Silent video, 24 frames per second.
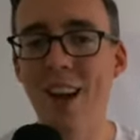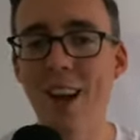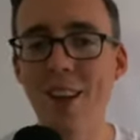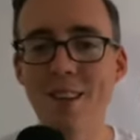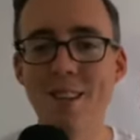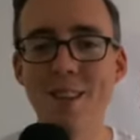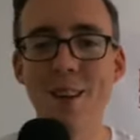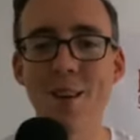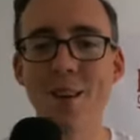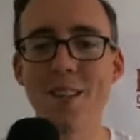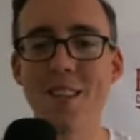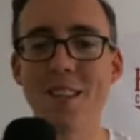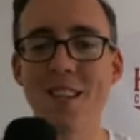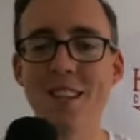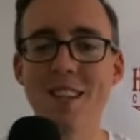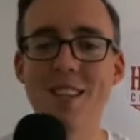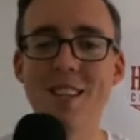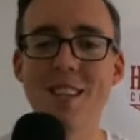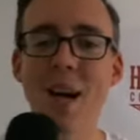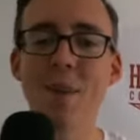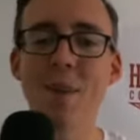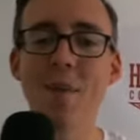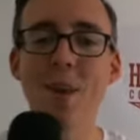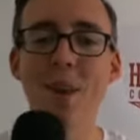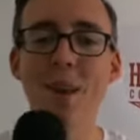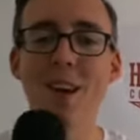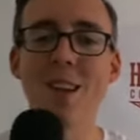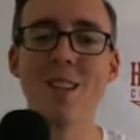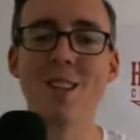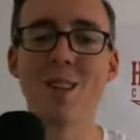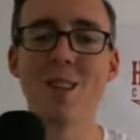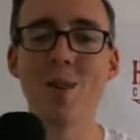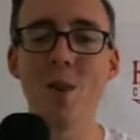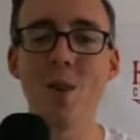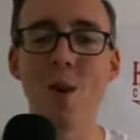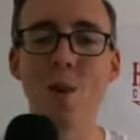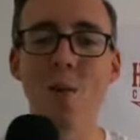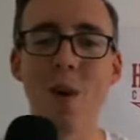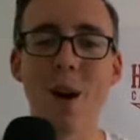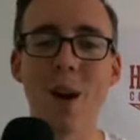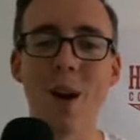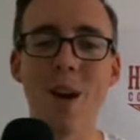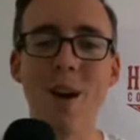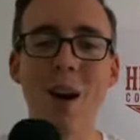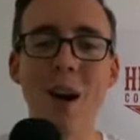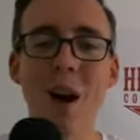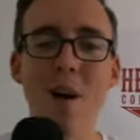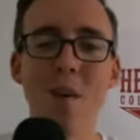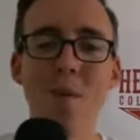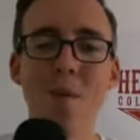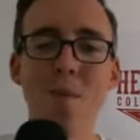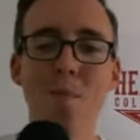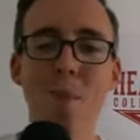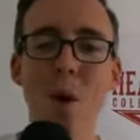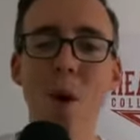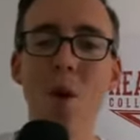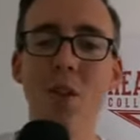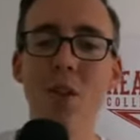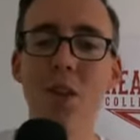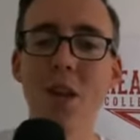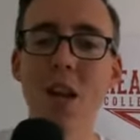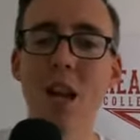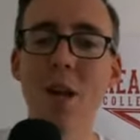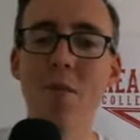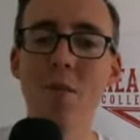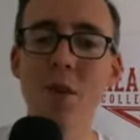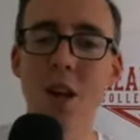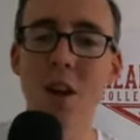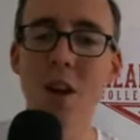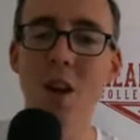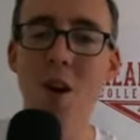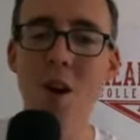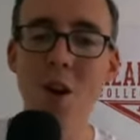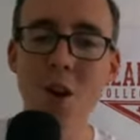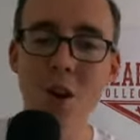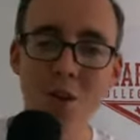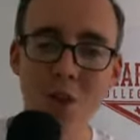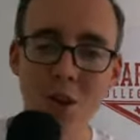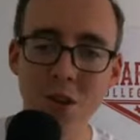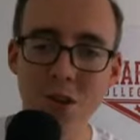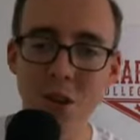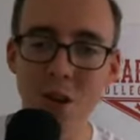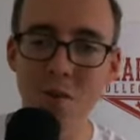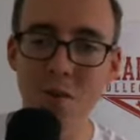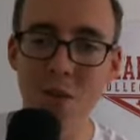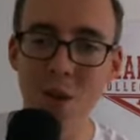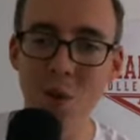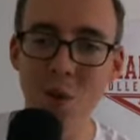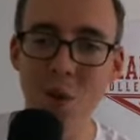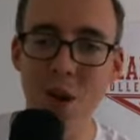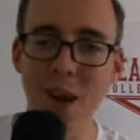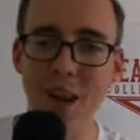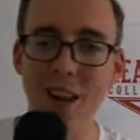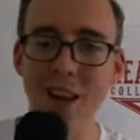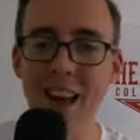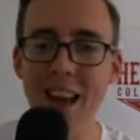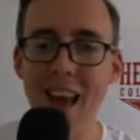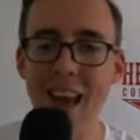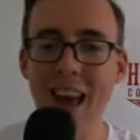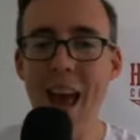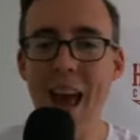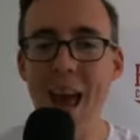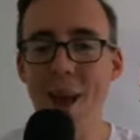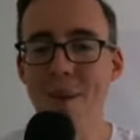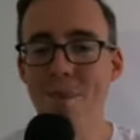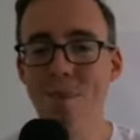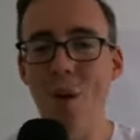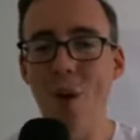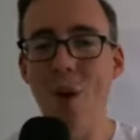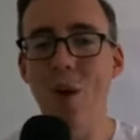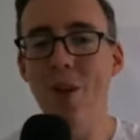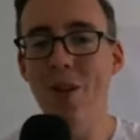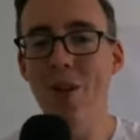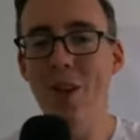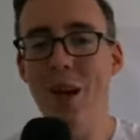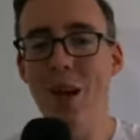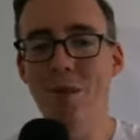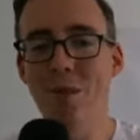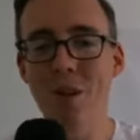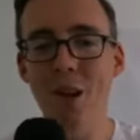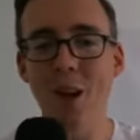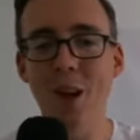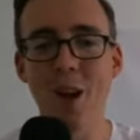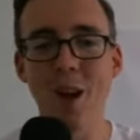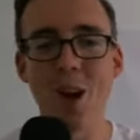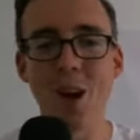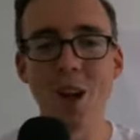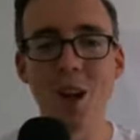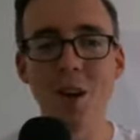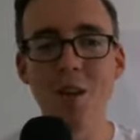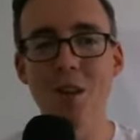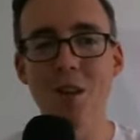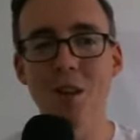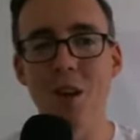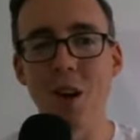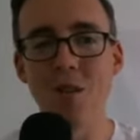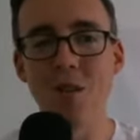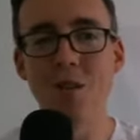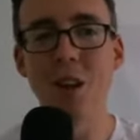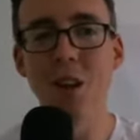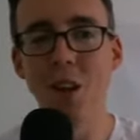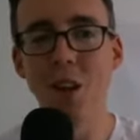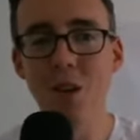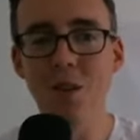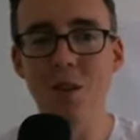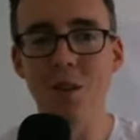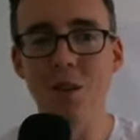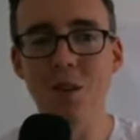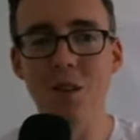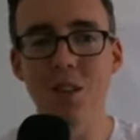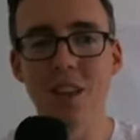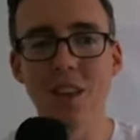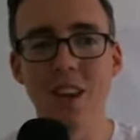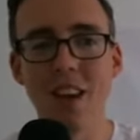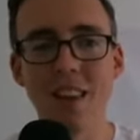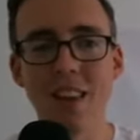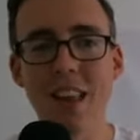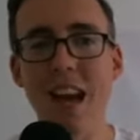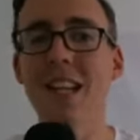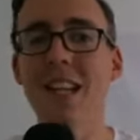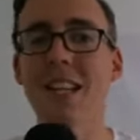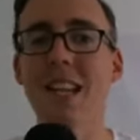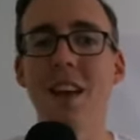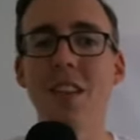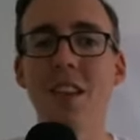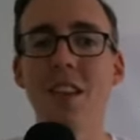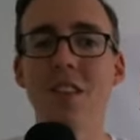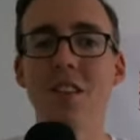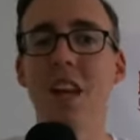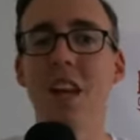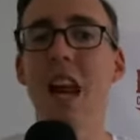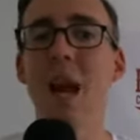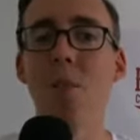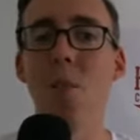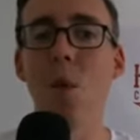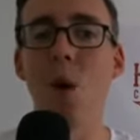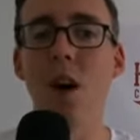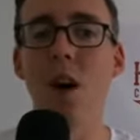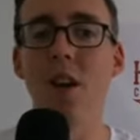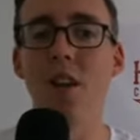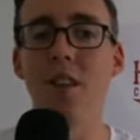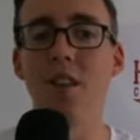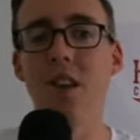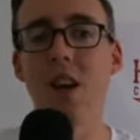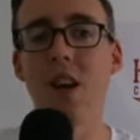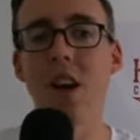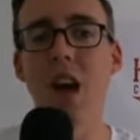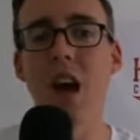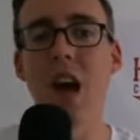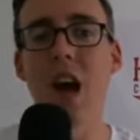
So it's this double-edged sword where both teams you can argue deserve to win, and both teams you can argue deserve to lose. That's how this game was.